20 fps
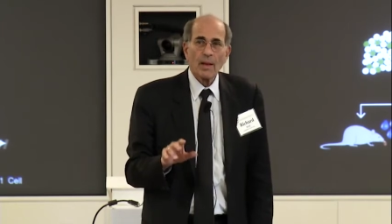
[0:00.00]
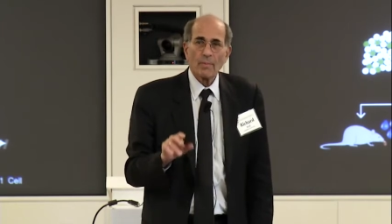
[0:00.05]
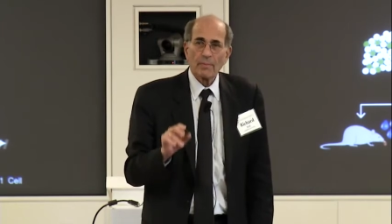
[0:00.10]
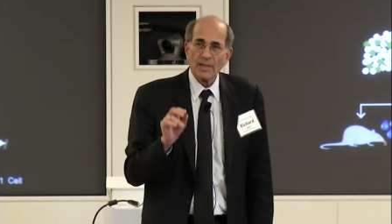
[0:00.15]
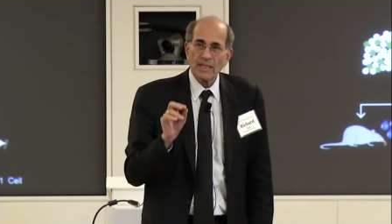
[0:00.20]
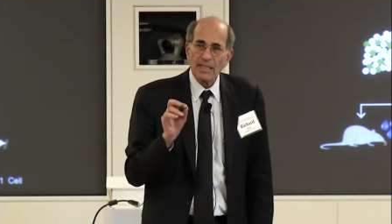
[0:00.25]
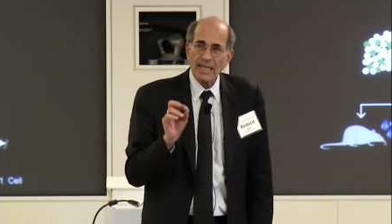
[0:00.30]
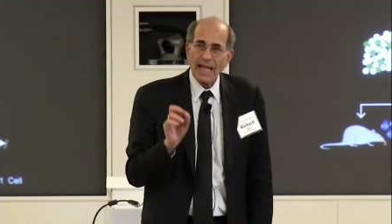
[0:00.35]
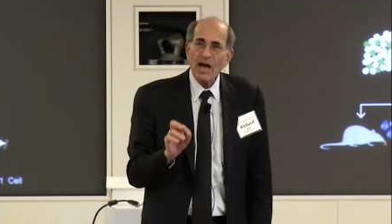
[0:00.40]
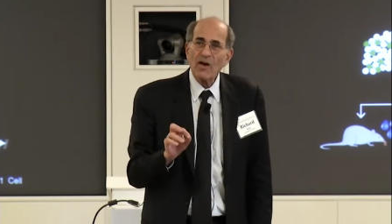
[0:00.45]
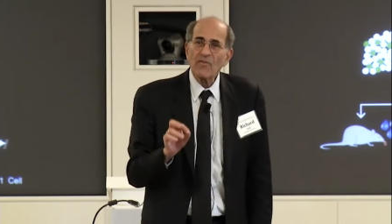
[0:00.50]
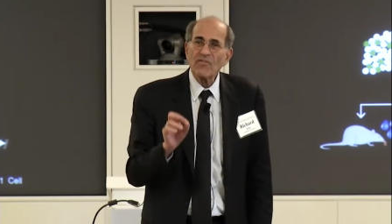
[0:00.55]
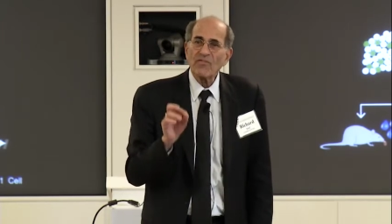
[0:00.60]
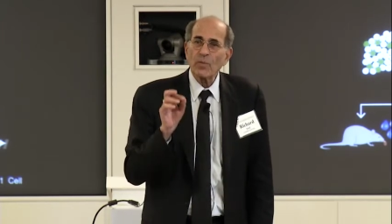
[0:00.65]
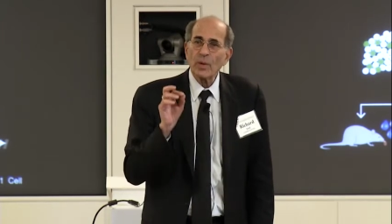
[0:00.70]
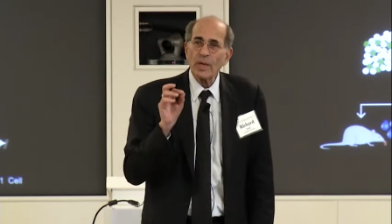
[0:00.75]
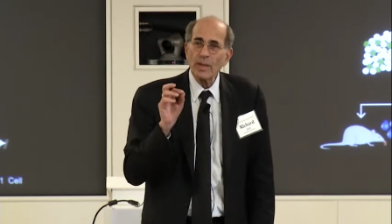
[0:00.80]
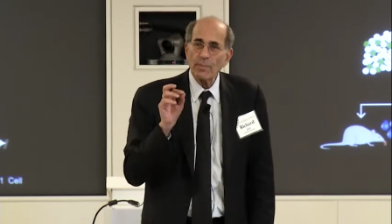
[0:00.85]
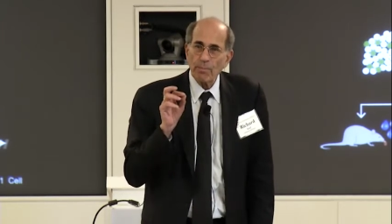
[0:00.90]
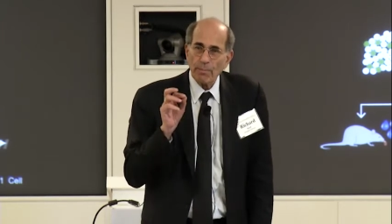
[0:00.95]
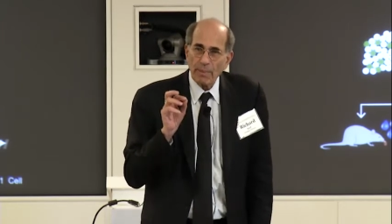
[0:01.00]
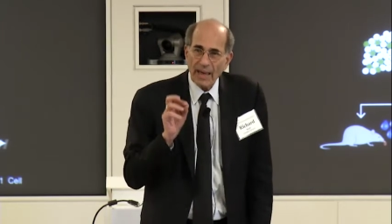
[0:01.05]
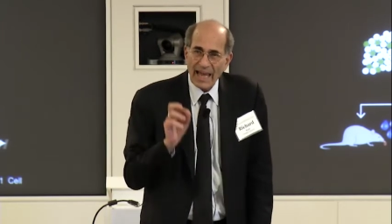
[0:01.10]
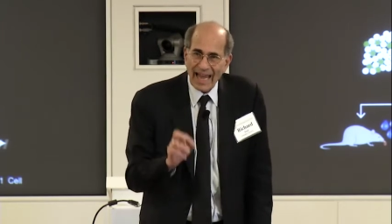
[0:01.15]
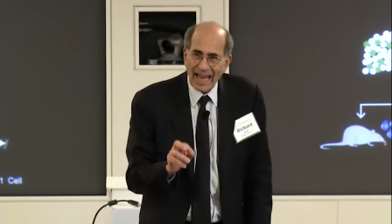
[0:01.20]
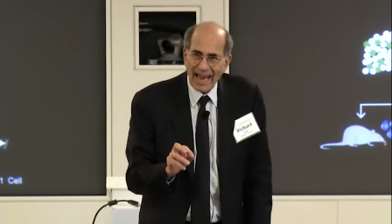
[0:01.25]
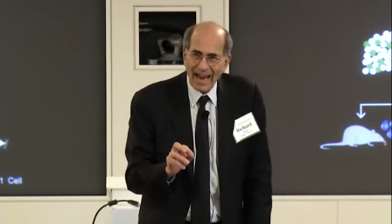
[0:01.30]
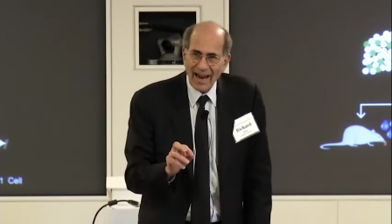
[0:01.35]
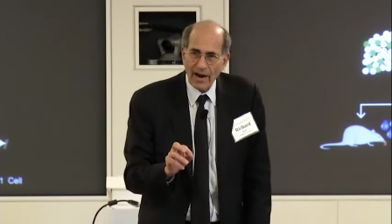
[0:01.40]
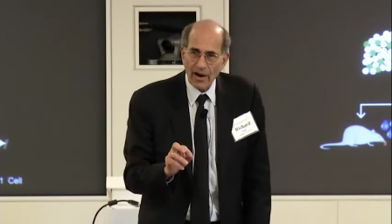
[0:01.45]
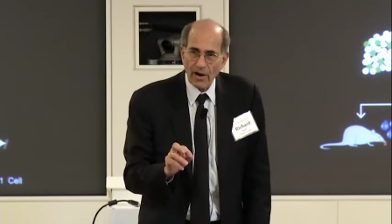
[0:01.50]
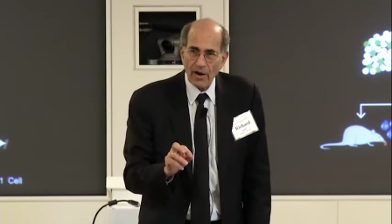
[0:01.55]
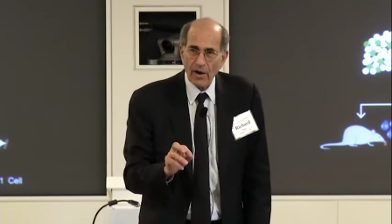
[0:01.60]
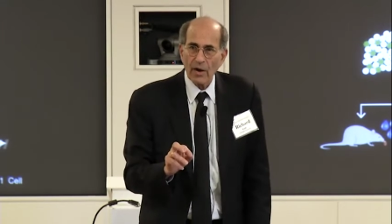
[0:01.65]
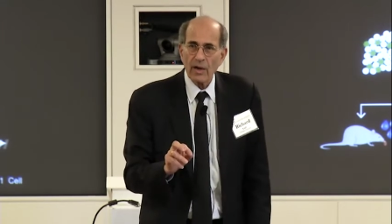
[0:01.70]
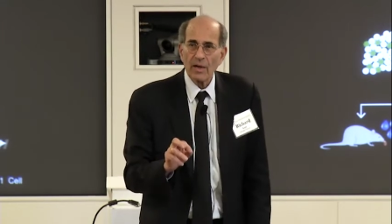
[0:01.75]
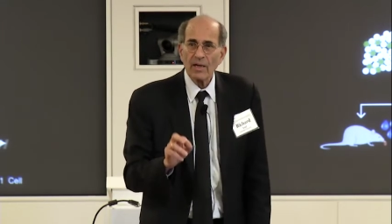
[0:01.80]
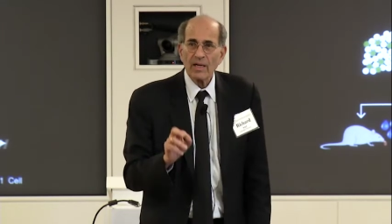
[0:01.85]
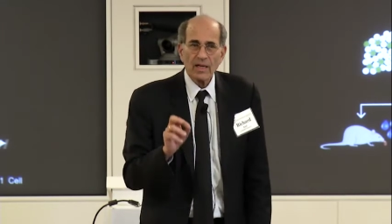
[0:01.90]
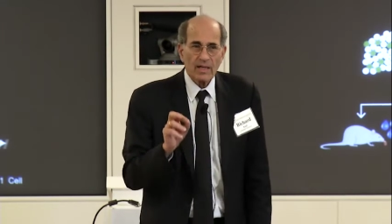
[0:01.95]
But now, if we pair
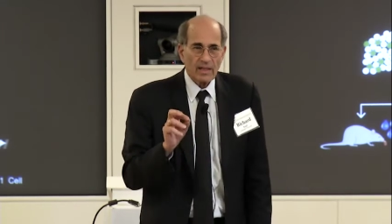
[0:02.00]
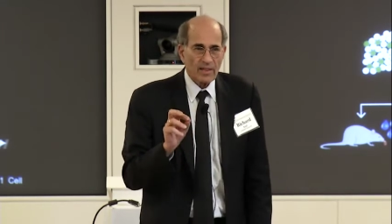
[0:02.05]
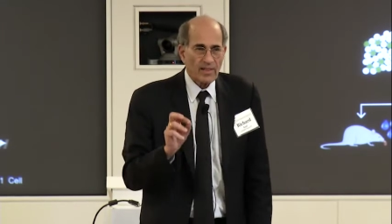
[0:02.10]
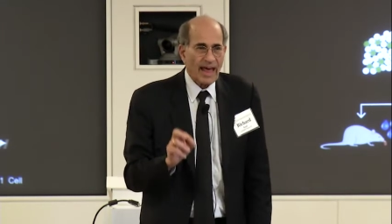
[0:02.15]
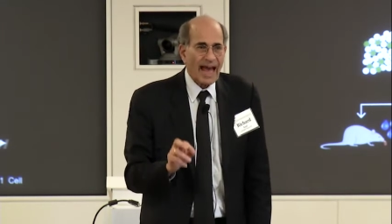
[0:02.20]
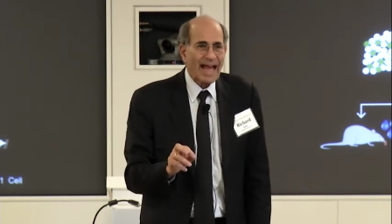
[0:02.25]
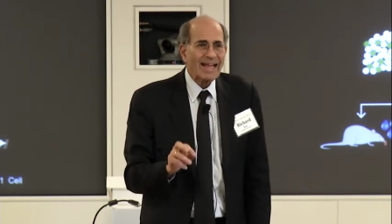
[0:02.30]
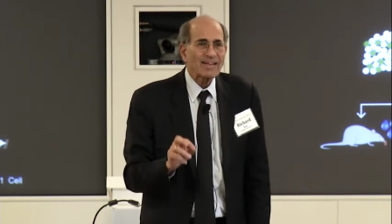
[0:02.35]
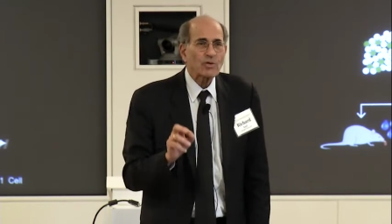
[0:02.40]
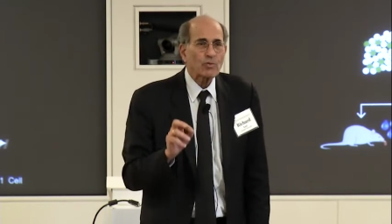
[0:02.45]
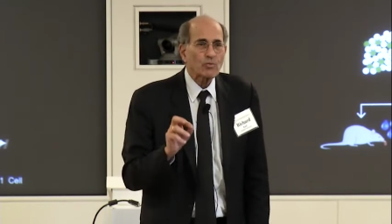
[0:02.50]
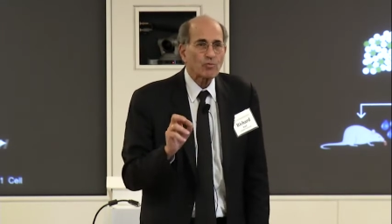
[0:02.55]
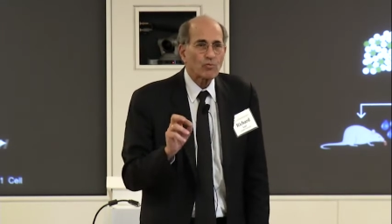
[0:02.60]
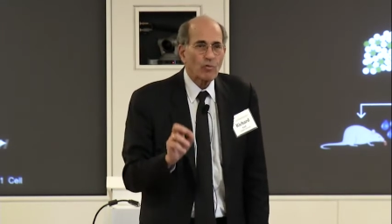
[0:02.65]
that